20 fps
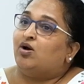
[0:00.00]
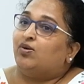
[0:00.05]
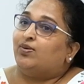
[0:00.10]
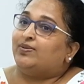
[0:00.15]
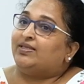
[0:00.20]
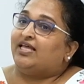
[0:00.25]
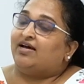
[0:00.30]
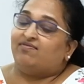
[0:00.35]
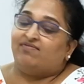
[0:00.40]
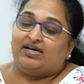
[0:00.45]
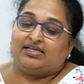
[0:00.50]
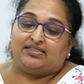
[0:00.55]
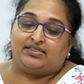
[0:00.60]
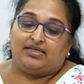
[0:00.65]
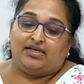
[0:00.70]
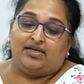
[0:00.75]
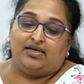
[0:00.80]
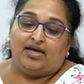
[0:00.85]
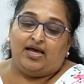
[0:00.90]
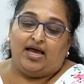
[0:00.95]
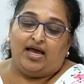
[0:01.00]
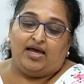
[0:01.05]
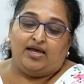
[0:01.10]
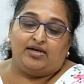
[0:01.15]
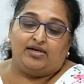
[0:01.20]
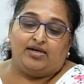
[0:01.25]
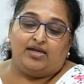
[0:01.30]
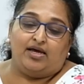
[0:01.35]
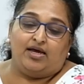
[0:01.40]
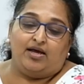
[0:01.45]
with our vascular
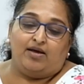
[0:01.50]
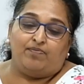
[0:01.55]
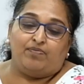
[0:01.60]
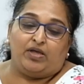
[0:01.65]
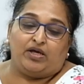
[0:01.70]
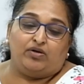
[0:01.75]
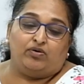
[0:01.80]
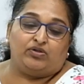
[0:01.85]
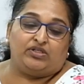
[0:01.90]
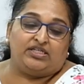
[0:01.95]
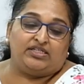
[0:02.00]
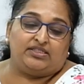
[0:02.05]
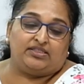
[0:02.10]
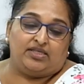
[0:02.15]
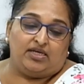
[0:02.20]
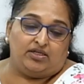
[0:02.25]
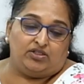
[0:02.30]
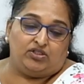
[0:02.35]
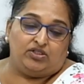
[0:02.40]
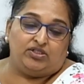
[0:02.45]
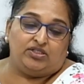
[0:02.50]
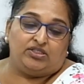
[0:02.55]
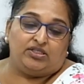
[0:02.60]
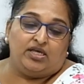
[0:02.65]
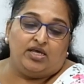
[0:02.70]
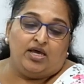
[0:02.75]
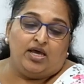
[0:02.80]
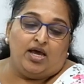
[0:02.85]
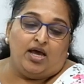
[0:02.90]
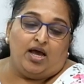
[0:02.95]
and aortic surgeons.
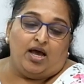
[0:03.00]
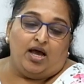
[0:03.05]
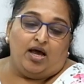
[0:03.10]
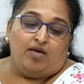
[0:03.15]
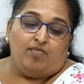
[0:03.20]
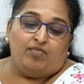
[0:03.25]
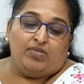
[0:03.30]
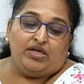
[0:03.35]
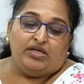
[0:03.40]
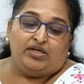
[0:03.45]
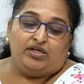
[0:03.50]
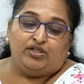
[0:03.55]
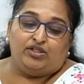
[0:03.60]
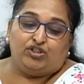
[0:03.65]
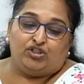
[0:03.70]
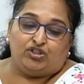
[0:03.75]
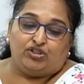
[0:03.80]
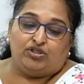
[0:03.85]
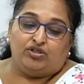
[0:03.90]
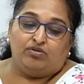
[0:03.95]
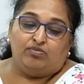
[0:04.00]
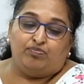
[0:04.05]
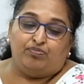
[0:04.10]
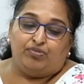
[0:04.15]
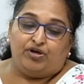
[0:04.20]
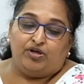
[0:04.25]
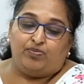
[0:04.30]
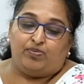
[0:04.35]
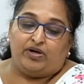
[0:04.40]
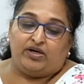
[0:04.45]
In addition,
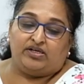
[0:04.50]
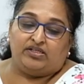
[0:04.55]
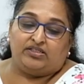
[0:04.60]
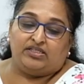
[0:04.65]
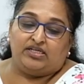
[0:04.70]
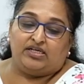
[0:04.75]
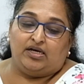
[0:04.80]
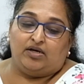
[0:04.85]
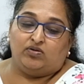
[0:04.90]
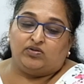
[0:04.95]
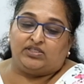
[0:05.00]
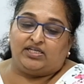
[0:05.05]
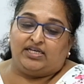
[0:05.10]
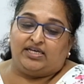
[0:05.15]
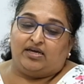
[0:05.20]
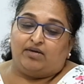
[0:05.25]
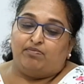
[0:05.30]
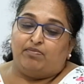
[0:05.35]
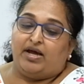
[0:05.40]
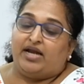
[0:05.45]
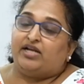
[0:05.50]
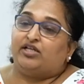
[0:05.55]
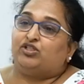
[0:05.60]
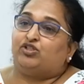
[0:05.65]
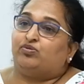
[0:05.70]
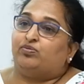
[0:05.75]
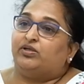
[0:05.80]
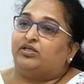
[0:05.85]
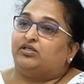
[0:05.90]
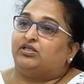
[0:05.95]
pre-pregnancy counseling and
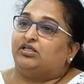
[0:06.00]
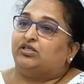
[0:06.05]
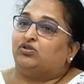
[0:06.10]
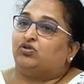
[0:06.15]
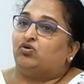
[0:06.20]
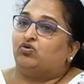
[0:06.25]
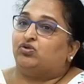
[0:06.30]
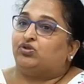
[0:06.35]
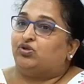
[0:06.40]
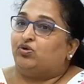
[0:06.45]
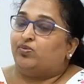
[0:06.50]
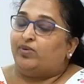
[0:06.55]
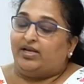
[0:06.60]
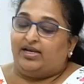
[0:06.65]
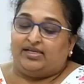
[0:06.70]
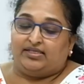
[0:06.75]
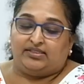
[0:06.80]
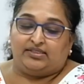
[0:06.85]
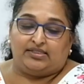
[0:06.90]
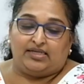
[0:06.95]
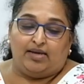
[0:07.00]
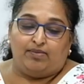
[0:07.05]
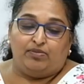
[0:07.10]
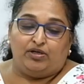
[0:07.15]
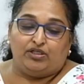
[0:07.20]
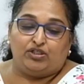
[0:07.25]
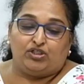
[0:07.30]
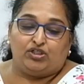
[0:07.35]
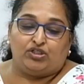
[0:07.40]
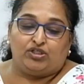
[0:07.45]
management is also well
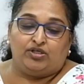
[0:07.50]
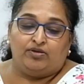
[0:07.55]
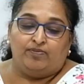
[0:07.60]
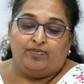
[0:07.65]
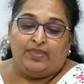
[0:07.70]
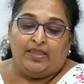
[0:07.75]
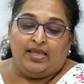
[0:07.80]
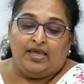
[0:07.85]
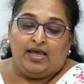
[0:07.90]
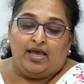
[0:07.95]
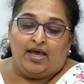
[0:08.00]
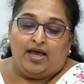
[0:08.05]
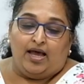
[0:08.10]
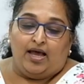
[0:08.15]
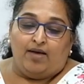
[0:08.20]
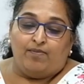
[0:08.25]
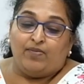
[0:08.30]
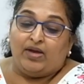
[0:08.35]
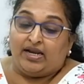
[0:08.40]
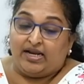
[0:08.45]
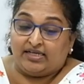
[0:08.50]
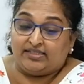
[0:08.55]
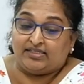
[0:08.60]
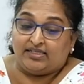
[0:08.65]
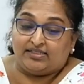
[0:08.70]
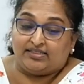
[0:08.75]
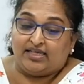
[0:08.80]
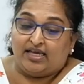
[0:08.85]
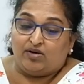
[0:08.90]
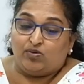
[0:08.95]
established. And as
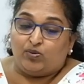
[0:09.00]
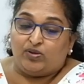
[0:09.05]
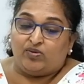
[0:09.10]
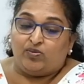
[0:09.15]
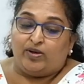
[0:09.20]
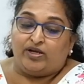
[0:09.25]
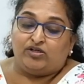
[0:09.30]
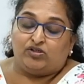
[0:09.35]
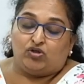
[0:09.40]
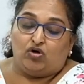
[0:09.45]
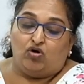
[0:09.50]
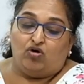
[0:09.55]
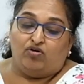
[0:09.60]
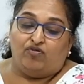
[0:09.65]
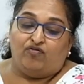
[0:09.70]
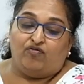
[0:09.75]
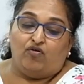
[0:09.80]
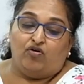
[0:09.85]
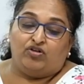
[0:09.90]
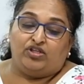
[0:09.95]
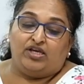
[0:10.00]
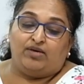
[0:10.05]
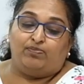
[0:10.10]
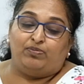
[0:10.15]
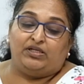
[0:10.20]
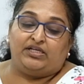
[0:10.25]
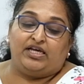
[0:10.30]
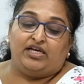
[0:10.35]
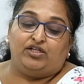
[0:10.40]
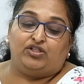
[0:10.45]
I said, we went on for the
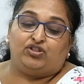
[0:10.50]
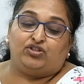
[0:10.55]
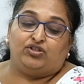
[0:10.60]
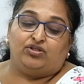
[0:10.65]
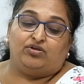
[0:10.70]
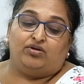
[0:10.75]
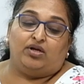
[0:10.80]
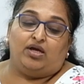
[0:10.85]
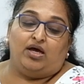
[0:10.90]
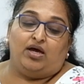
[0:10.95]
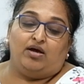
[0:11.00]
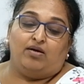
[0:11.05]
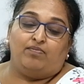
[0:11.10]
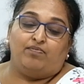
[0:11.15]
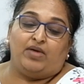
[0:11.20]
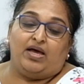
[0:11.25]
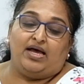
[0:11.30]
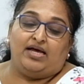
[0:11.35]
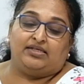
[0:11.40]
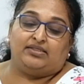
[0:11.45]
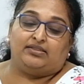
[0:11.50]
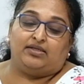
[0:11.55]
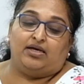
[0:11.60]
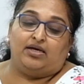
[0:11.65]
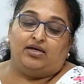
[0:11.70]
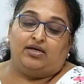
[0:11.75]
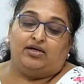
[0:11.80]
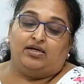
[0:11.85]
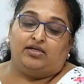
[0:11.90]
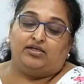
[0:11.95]
application as
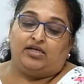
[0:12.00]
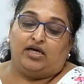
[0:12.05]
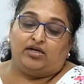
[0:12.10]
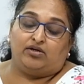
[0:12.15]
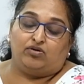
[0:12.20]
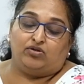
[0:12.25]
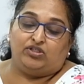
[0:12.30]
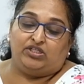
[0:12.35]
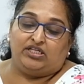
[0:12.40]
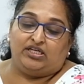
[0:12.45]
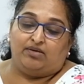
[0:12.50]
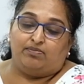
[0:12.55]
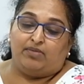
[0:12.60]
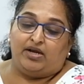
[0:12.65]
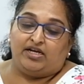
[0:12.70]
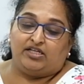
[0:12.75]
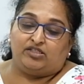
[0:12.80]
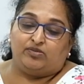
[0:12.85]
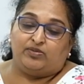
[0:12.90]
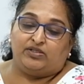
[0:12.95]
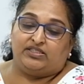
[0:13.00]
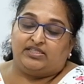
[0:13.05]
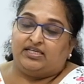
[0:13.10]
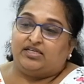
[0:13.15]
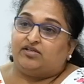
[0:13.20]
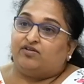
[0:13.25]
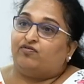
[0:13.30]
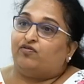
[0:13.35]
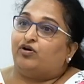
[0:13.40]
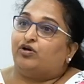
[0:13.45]
a diagnostic and management
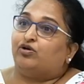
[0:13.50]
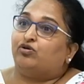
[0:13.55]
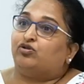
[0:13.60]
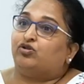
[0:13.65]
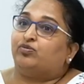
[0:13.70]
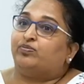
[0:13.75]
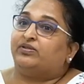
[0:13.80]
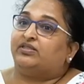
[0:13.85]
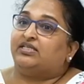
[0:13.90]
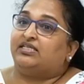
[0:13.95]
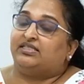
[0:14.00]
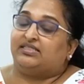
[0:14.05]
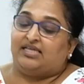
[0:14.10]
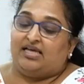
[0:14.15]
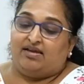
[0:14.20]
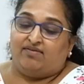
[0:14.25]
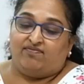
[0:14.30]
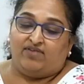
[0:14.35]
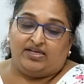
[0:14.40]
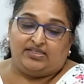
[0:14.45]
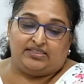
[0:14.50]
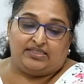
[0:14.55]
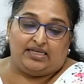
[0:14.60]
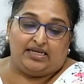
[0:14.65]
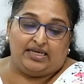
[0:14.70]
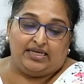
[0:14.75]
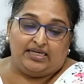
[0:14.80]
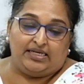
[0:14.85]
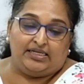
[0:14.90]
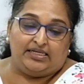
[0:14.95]
center for iotopathies and
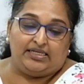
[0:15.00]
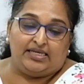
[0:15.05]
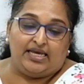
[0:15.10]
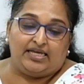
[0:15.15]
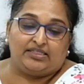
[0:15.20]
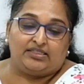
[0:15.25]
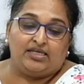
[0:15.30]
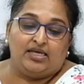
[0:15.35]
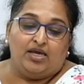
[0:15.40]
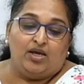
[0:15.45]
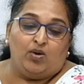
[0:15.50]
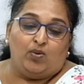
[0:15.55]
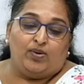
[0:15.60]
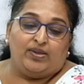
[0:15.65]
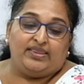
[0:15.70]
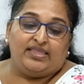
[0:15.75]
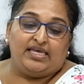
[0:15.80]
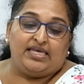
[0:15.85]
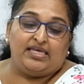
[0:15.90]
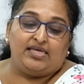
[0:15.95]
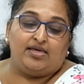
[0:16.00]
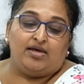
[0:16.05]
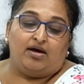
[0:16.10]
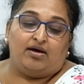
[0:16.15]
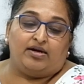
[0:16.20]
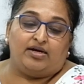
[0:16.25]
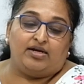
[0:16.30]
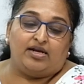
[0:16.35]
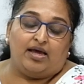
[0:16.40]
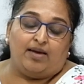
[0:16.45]
vascular EDS when the
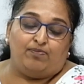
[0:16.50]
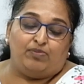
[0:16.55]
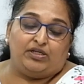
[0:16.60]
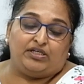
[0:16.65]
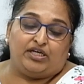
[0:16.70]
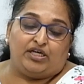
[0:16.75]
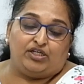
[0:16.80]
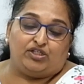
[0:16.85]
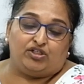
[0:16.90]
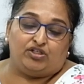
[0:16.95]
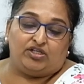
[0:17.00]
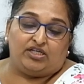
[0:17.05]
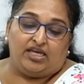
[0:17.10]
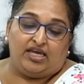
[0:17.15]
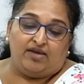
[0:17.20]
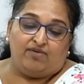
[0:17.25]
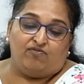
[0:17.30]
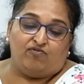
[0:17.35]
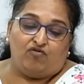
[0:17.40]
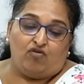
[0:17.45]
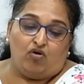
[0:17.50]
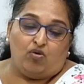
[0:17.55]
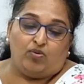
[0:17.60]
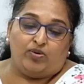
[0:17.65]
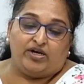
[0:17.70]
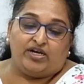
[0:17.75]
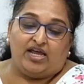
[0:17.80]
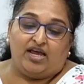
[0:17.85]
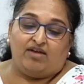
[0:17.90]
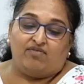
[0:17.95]
ERN application came
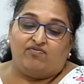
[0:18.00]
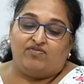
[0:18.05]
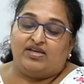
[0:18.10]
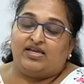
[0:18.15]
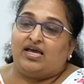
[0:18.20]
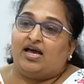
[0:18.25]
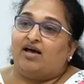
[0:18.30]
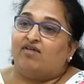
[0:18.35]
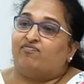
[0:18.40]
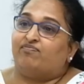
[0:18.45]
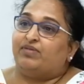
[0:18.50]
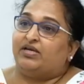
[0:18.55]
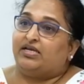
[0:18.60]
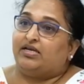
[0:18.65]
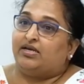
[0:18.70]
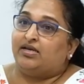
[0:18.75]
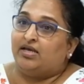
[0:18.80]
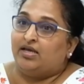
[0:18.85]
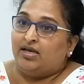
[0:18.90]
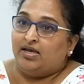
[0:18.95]
forward, and we have been